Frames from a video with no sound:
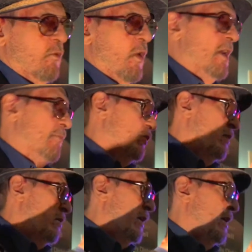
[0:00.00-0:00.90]
wound up
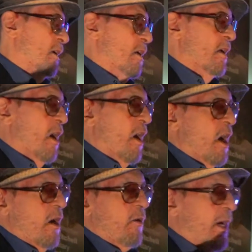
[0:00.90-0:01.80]
screaming,
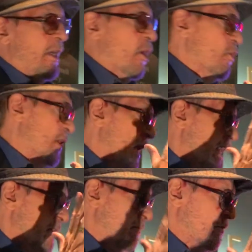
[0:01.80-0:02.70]
All right,
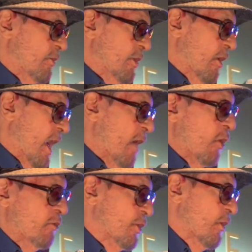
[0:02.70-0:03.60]
okay, you know, I
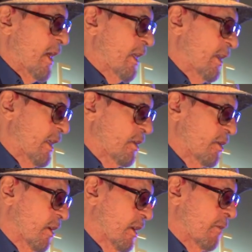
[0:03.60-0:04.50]
won't do anything
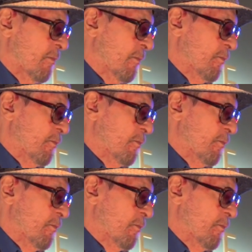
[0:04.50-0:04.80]
to them,